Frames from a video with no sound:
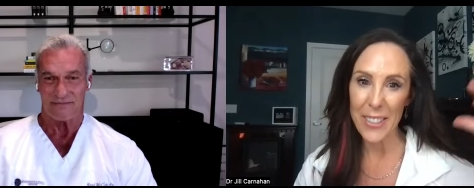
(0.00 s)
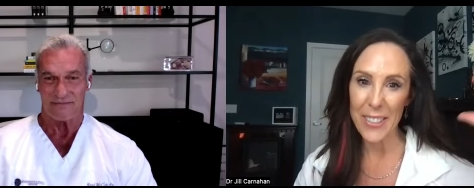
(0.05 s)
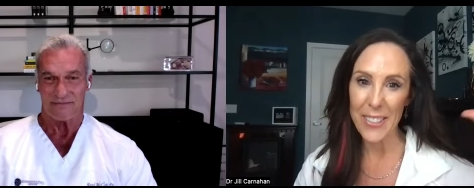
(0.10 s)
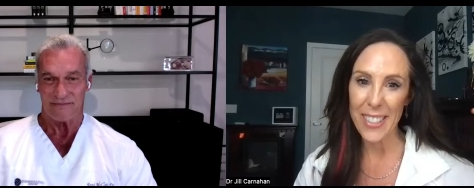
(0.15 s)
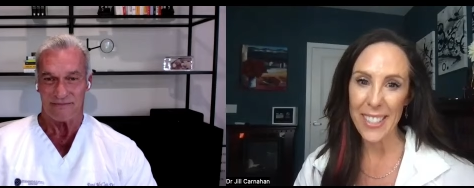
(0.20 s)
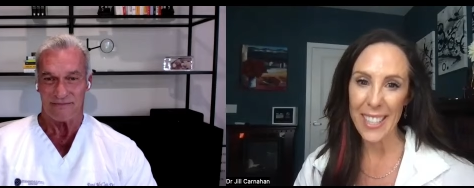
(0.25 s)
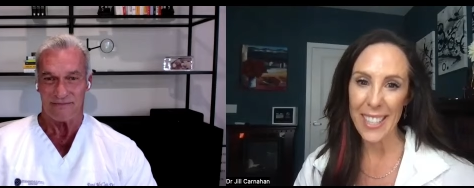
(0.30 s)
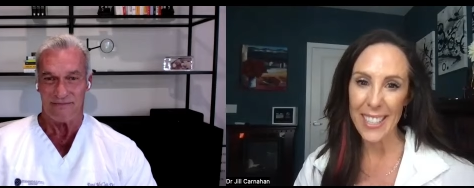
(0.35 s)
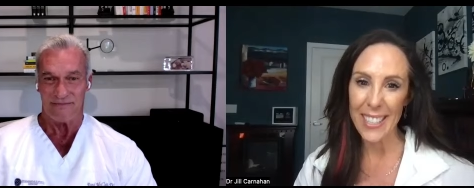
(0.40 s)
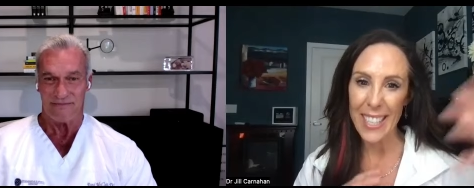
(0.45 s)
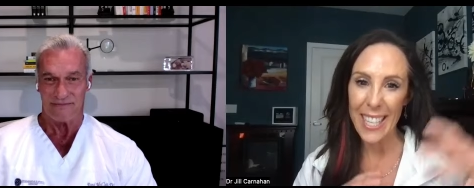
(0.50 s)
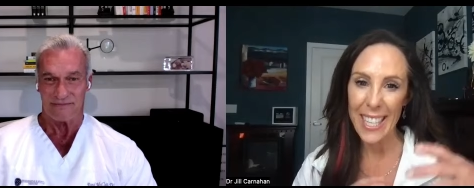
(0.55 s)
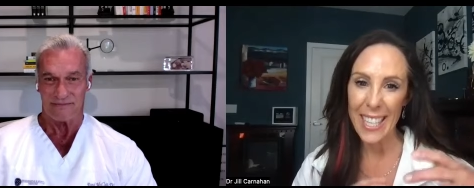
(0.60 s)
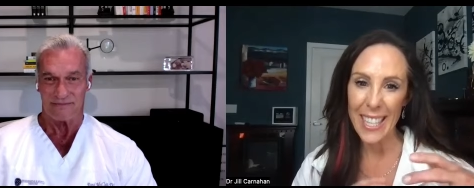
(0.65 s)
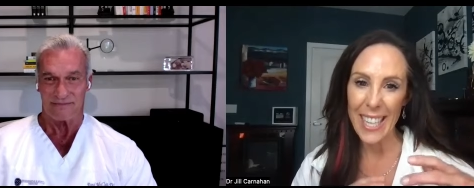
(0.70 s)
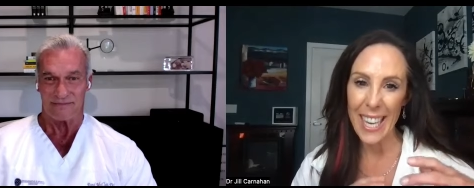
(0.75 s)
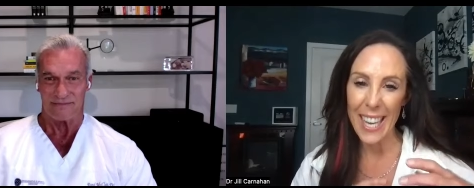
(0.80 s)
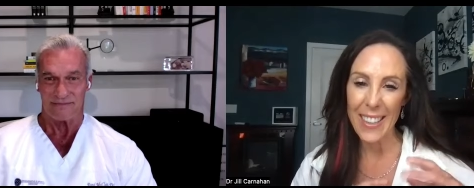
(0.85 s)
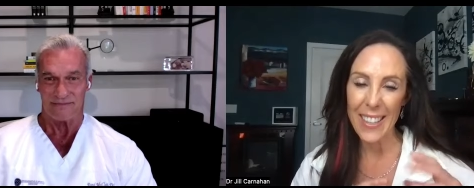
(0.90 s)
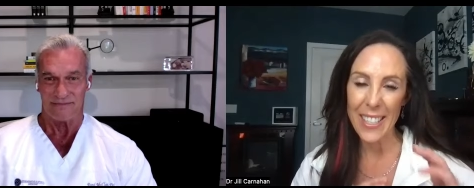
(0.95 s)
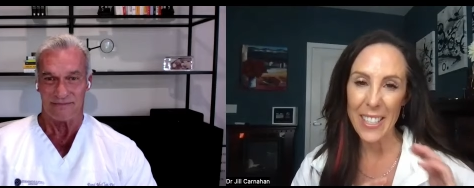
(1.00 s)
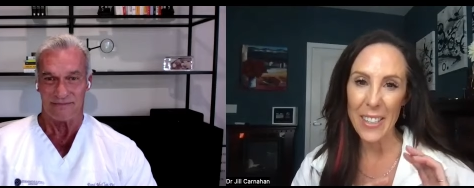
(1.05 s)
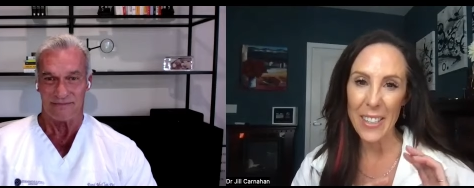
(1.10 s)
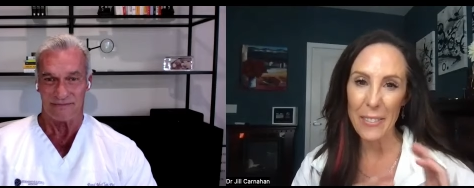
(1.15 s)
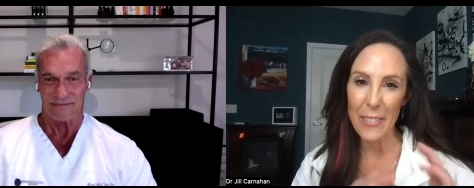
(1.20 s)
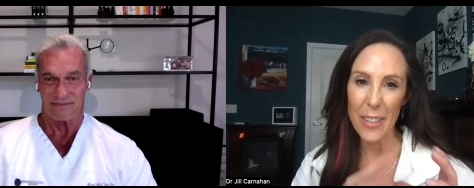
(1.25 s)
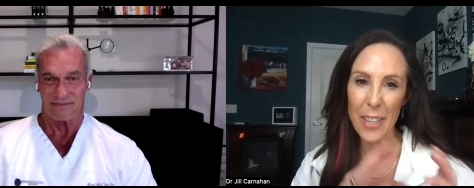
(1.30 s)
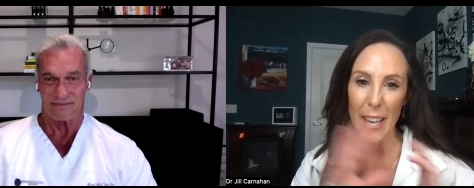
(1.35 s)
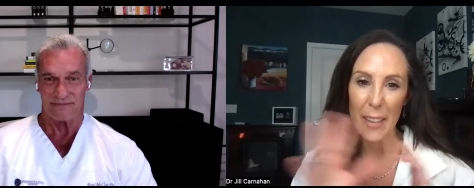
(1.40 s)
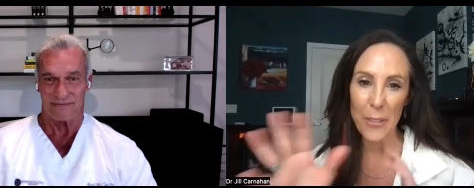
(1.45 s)
Speaker 1: you just see like taking that and then
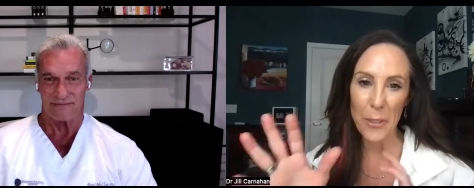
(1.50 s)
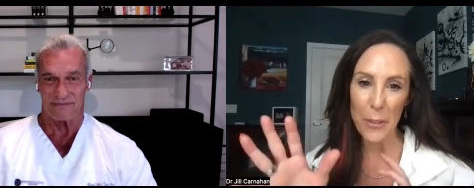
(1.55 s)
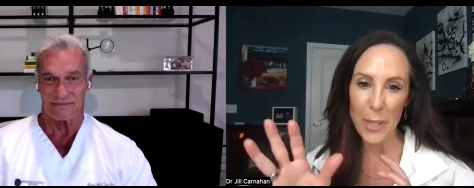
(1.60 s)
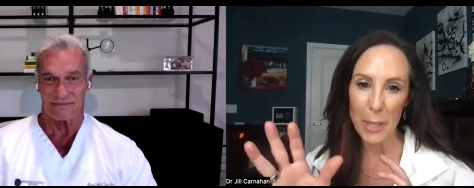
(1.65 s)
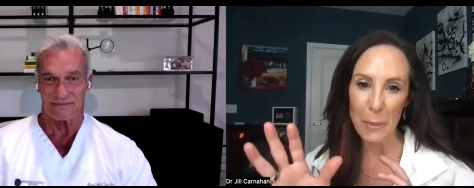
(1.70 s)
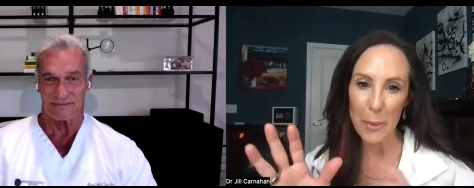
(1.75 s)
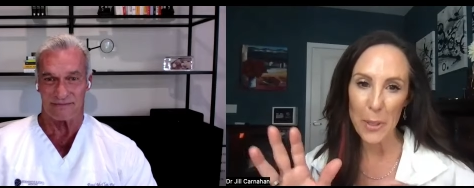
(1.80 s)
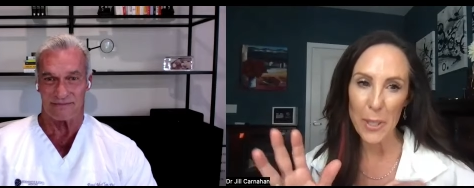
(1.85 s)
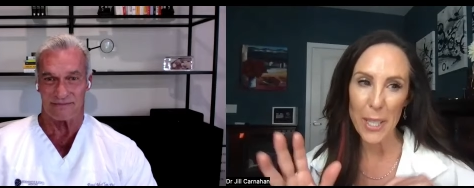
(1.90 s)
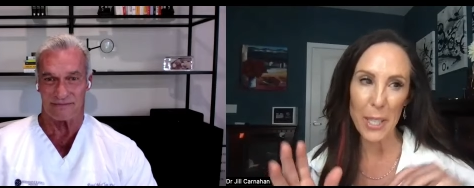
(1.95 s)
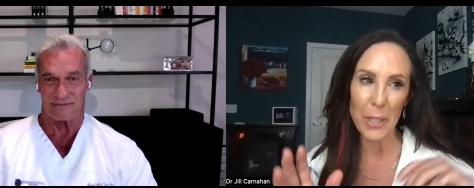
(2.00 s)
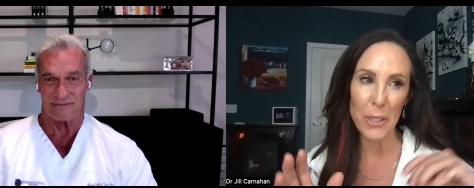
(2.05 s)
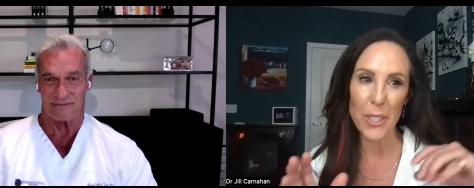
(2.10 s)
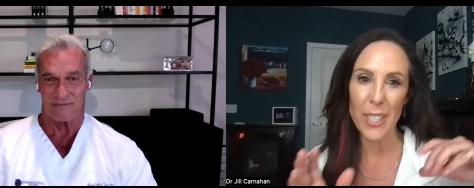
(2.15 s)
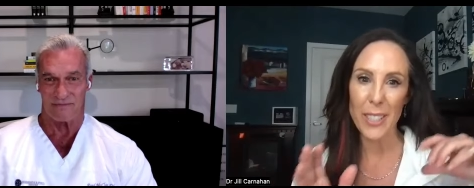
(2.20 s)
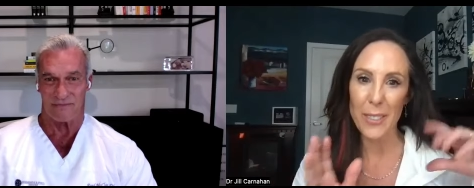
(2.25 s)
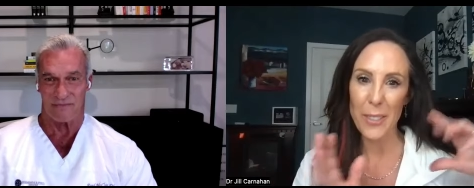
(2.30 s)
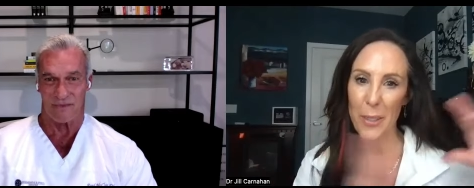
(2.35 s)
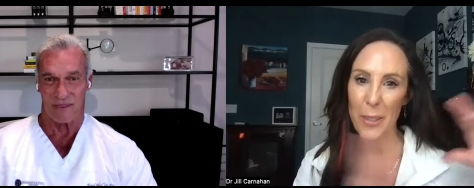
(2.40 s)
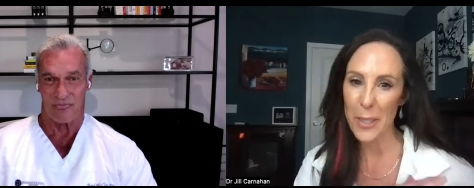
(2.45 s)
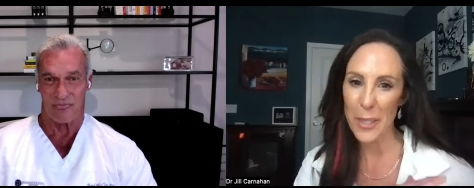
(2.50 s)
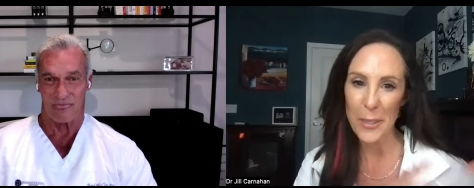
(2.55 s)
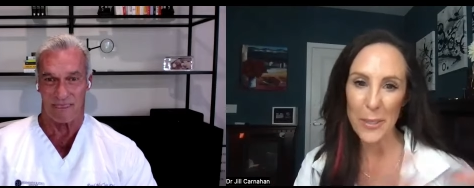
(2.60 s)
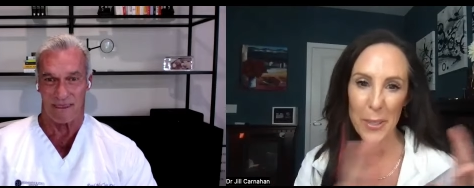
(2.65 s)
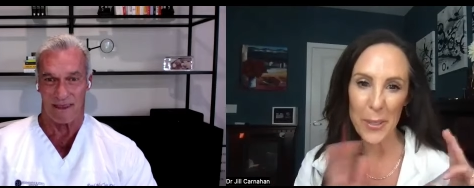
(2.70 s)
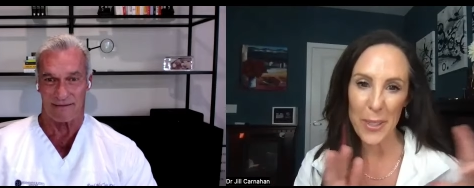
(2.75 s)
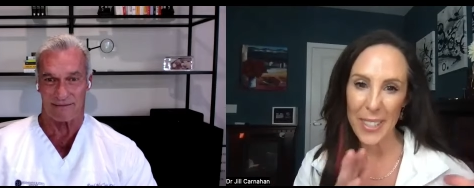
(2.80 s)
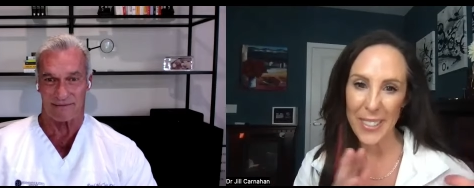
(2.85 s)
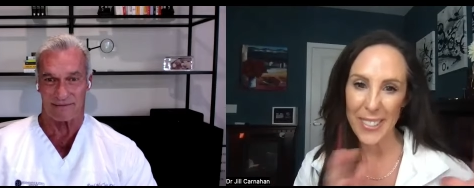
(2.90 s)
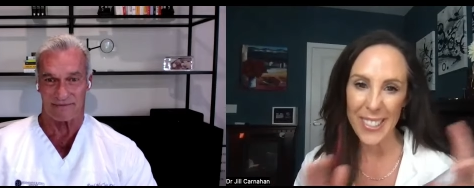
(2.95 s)
you have the SOD mutation? And so
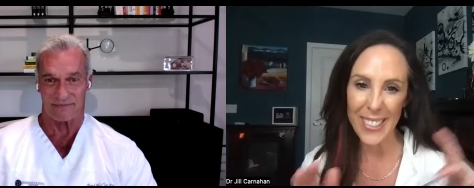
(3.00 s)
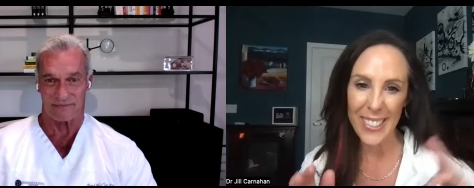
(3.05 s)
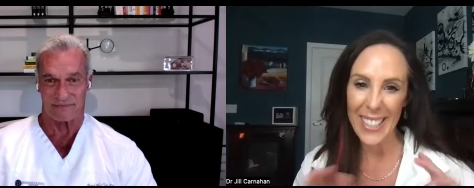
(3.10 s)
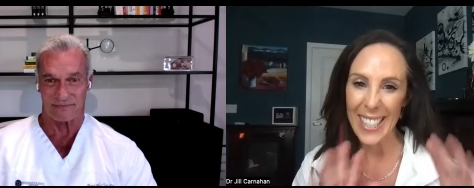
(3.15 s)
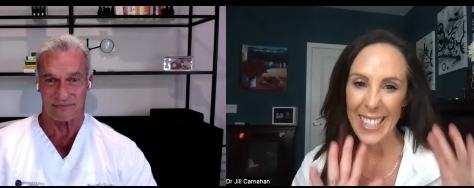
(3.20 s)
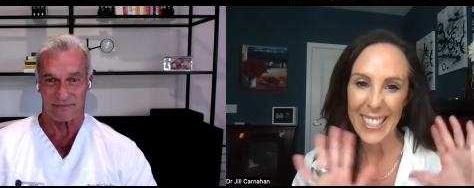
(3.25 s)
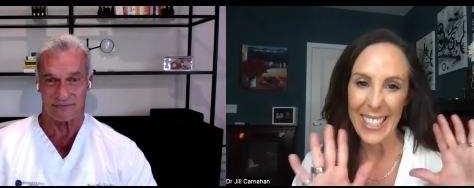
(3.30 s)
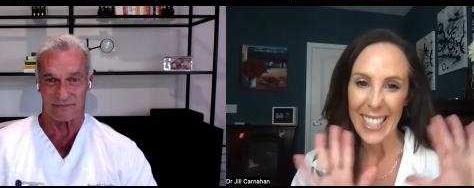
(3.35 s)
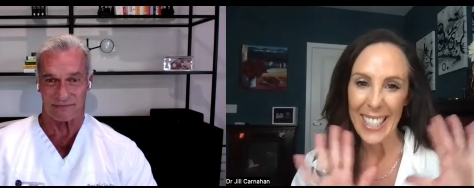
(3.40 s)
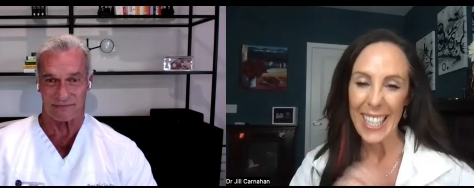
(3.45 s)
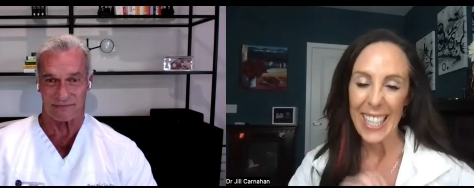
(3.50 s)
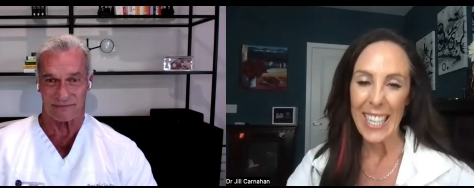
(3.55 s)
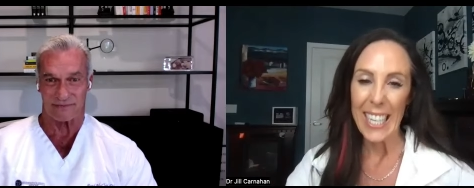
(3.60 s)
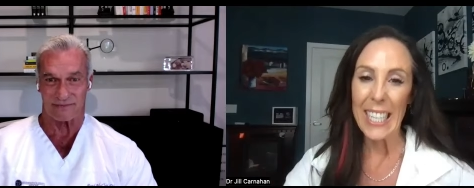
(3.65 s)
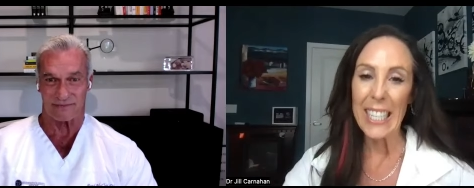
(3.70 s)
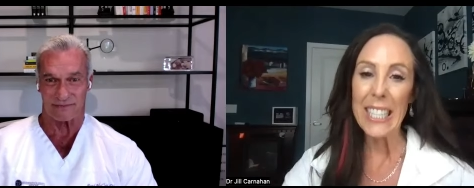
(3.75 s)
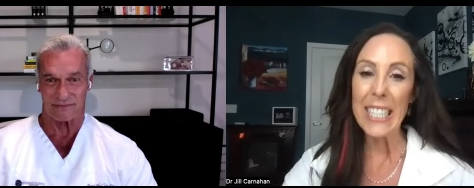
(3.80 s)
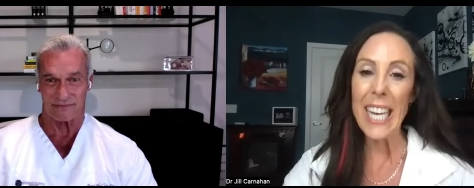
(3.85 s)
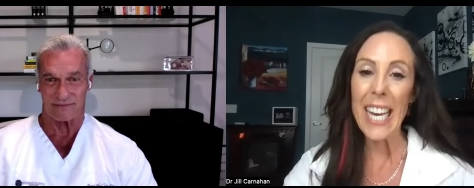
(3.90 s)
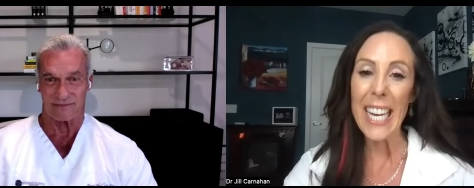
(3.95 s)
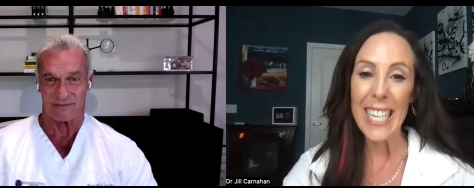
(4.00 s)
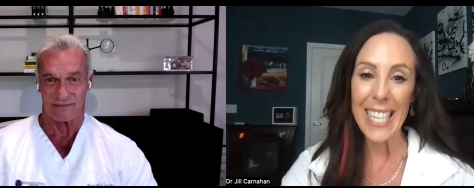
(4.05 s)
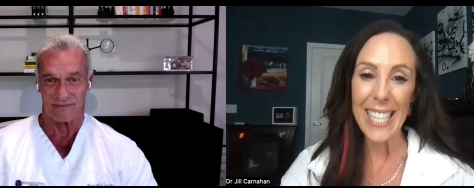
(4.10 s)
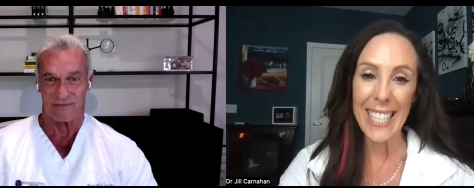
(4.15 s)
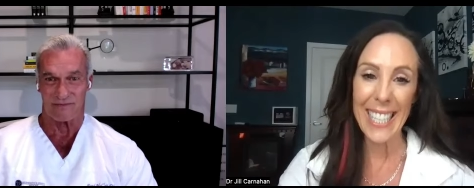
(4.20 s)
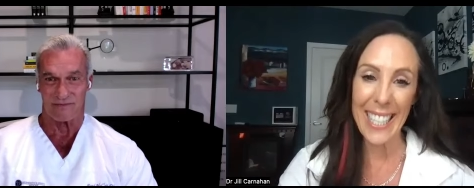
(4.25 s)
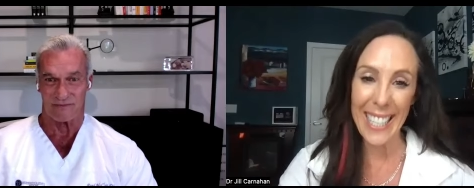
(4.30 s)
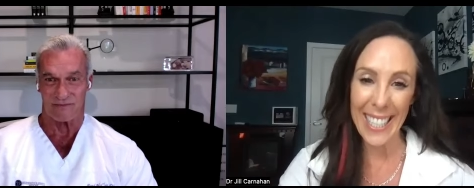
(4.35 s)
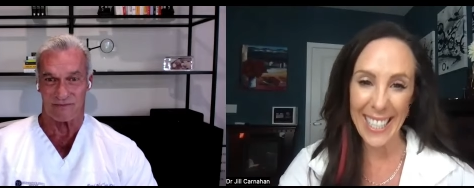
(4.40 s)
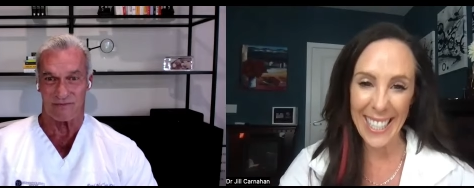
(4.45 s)
you do this or that.
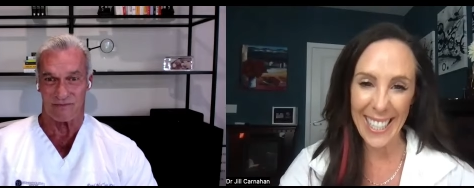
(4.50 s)
Exciting.